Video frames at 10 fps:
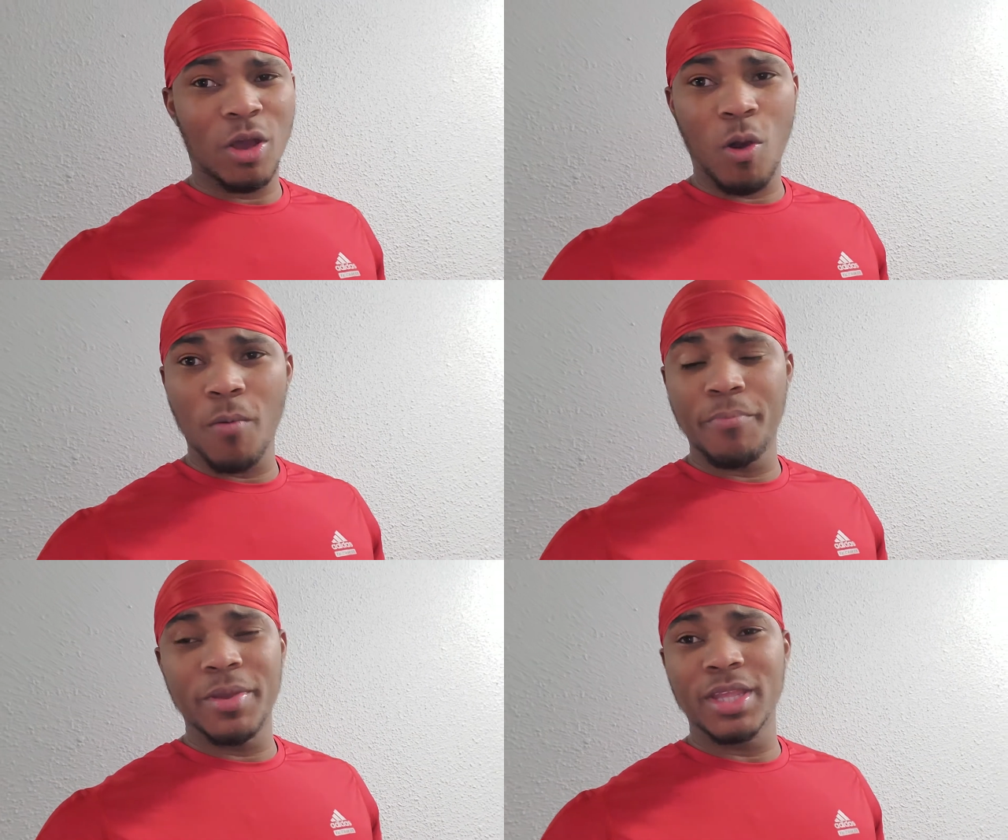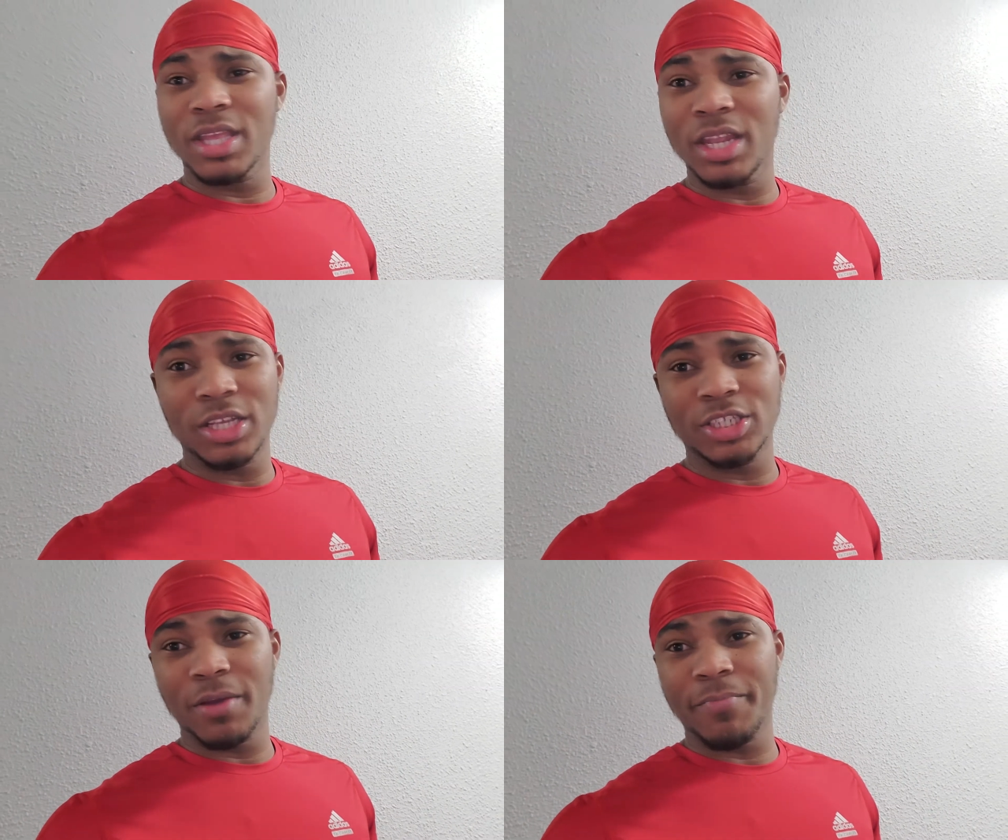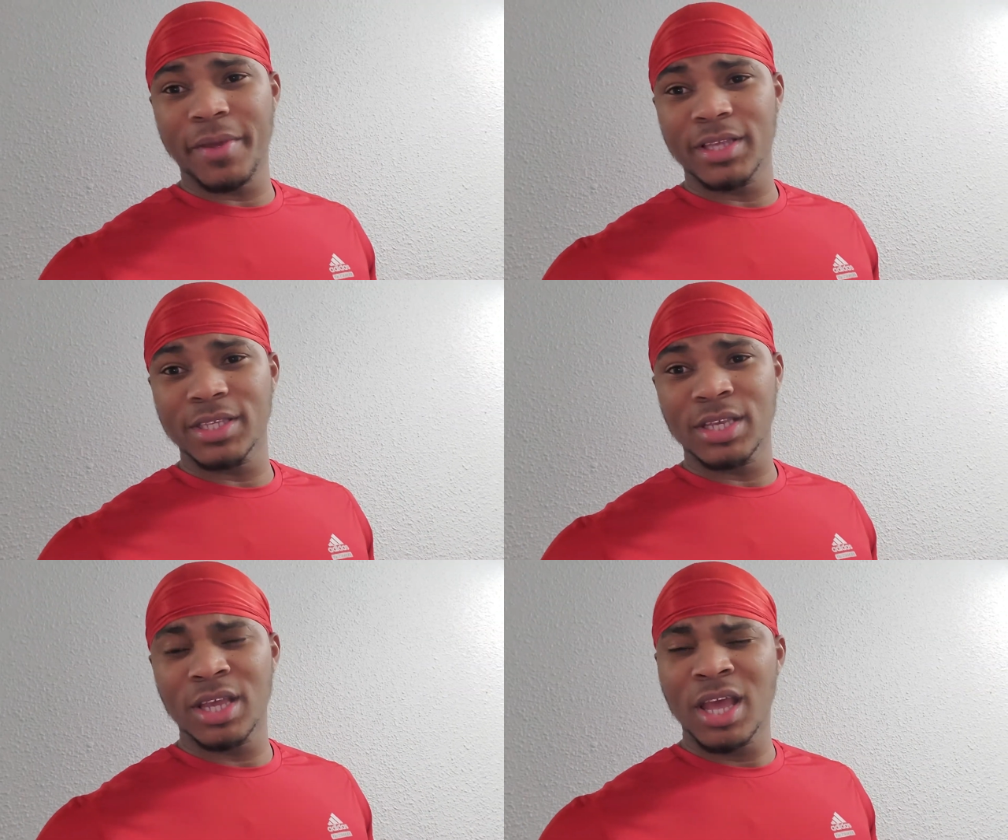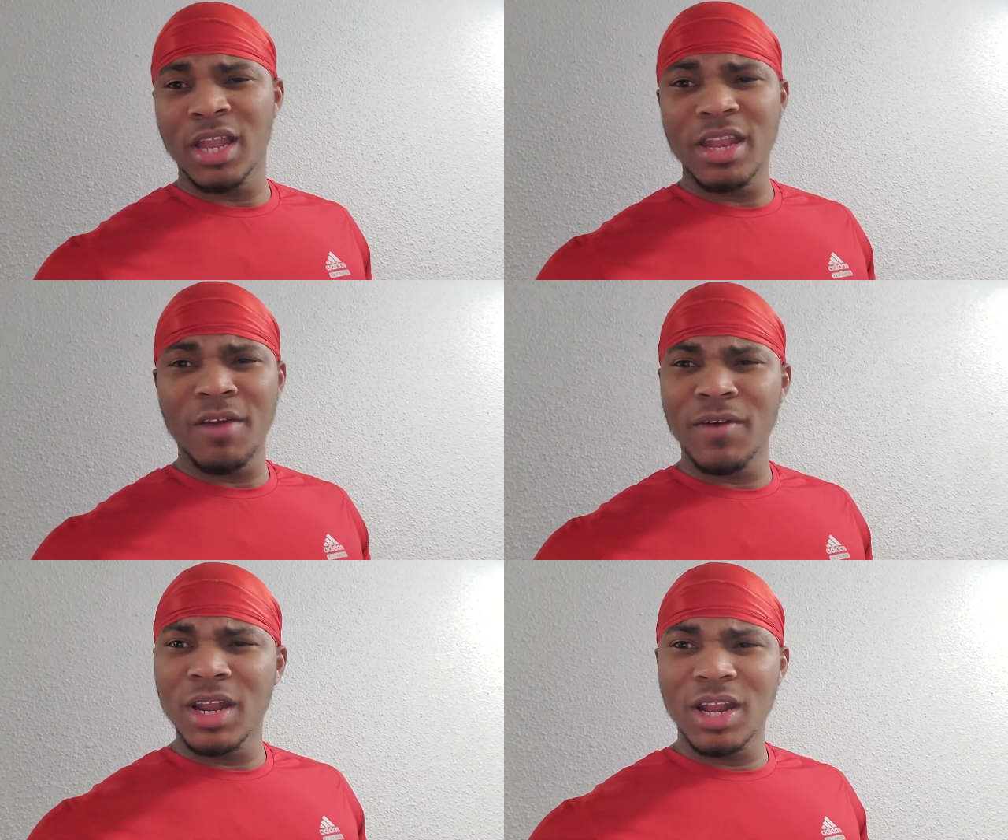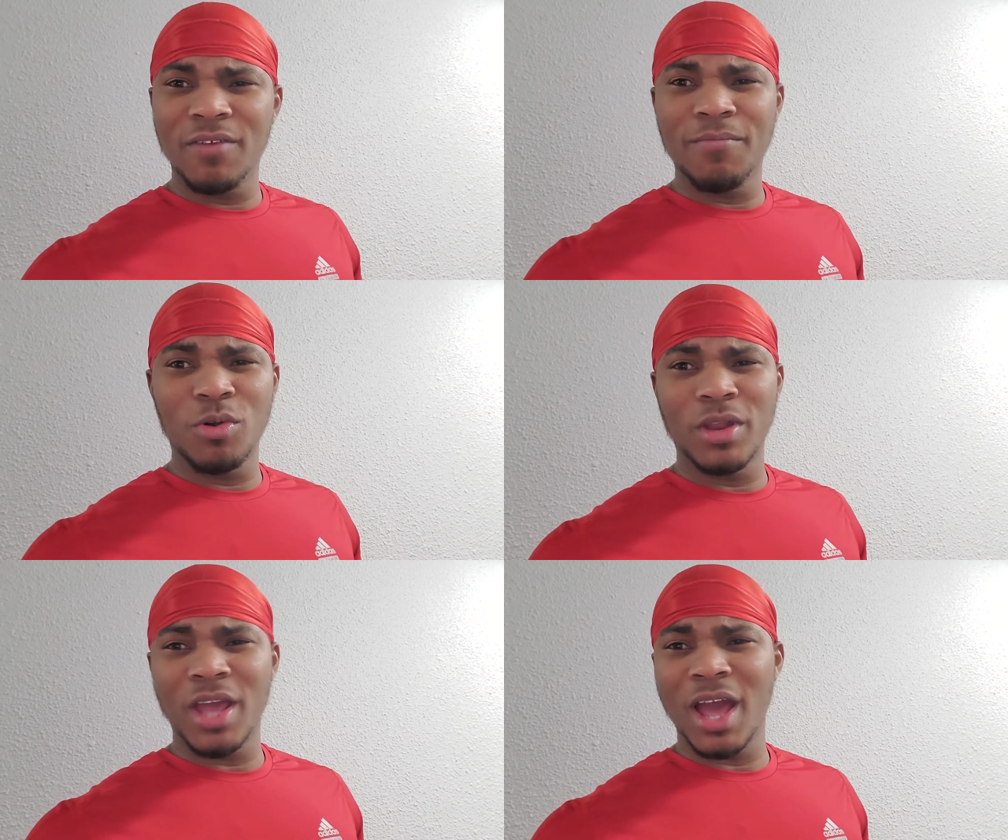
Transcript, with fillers: Compete in the Champions League. They have a lot of money.